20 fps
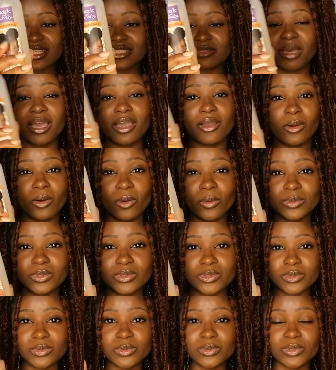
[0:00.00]
is my
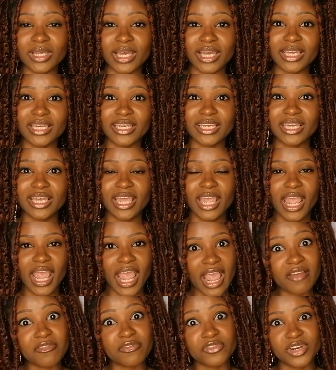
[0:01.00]
go-to like
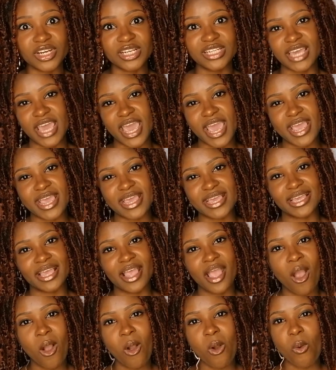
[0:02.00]
everyday
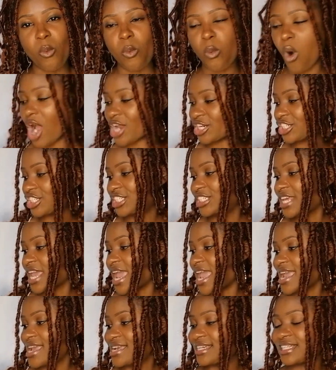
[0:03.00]
wash
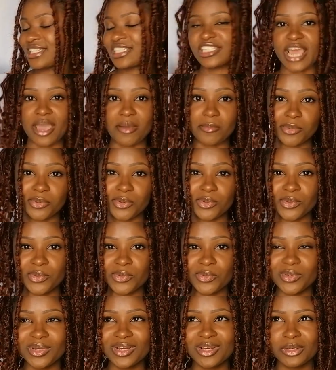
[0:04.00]
day
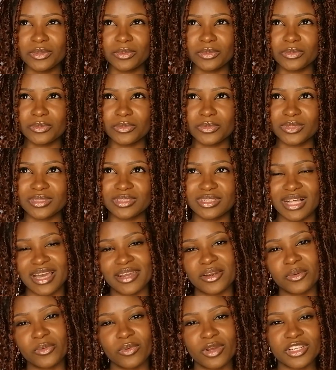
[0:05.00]
shampoo. Well,
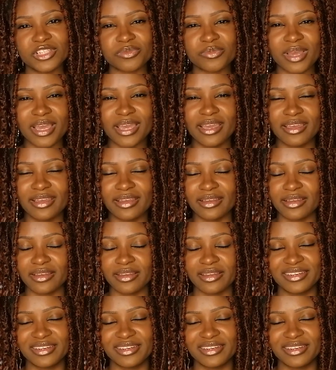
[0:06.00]
I don't wash my